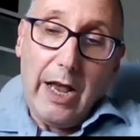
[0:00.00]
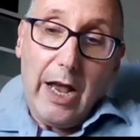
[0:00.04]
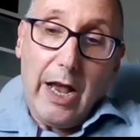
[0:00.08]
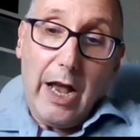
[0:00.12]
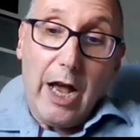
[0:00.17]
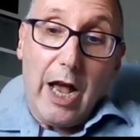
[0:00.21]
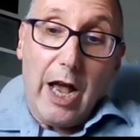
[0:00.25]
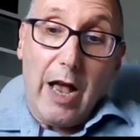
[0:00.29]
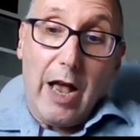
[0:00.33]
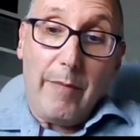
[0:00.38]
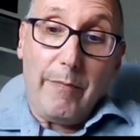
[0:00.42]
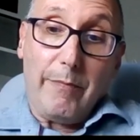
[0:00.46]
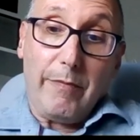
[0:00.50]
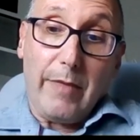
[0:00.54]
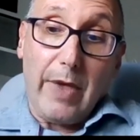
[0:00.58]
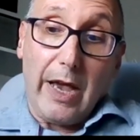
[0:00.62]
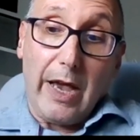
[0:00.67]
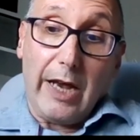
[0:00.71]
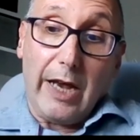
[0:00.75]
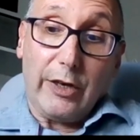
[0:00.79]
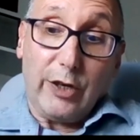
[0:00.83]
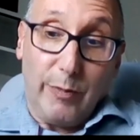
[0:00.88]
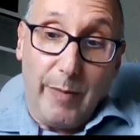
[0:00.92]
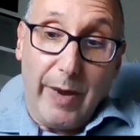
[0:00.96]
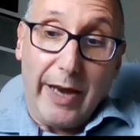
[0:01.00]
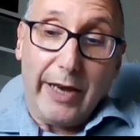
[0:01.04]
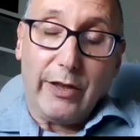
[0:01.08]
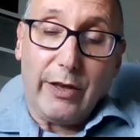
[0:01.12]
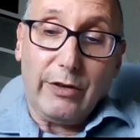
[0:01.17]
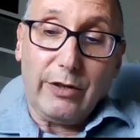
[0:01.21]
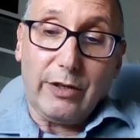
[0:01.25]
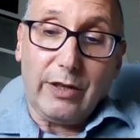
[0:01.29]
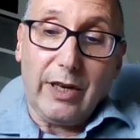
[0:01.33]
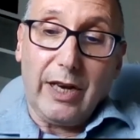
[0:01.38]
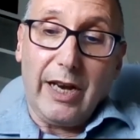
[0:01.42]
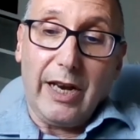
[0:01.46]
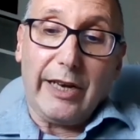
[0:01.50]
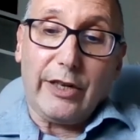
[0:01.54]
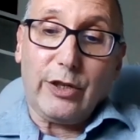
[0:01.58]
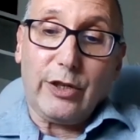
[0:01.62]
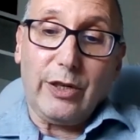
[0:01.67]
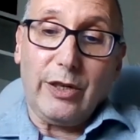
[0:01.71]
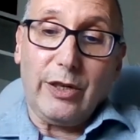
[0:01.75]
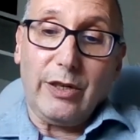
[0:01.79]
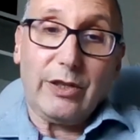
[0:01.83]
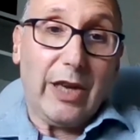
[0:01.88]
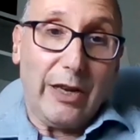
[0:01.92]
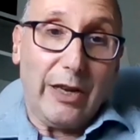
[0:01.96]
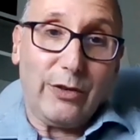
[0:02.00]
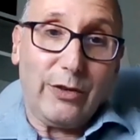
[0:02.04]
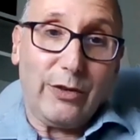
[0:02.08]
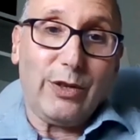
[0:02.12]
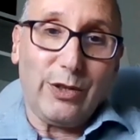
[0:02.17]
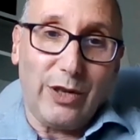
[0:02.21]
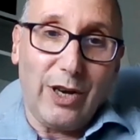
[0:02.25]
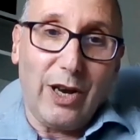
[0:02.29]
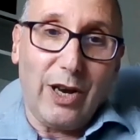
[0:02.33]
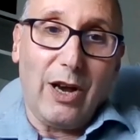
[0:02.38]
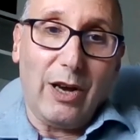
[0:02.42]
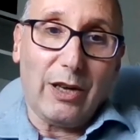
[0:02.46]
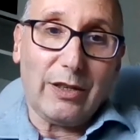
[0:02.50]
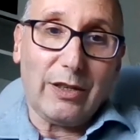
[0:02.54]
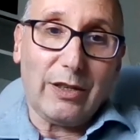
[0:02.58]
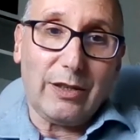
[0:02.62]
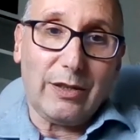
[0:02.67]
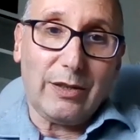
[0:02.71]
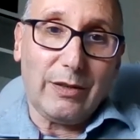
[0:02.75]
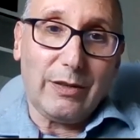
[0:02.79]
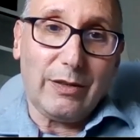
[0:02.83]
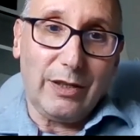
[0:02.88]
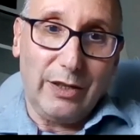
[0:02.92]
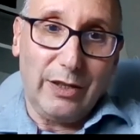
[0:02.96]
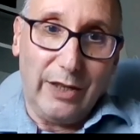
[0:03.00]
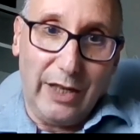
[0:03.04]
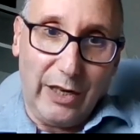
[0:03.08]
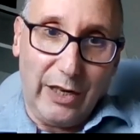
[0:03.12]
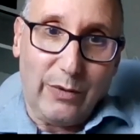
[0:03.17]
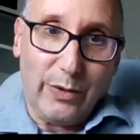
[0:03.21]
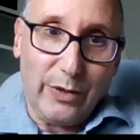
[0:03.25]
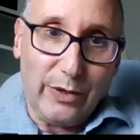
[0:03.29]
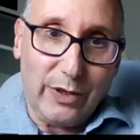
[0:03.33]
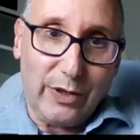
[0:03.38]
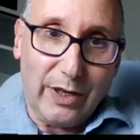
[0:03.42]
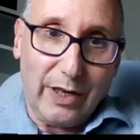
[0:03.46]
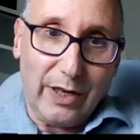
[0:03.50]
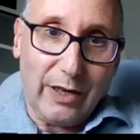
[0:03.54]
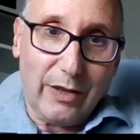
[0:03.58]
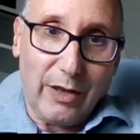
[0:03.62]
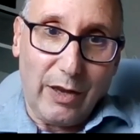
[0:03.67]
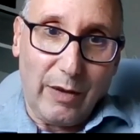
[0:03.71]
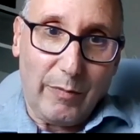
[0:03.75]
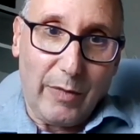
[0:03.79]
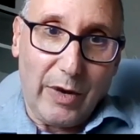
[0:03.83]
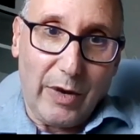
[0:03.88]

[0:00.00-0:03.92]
to make those collections and to start sequencing them.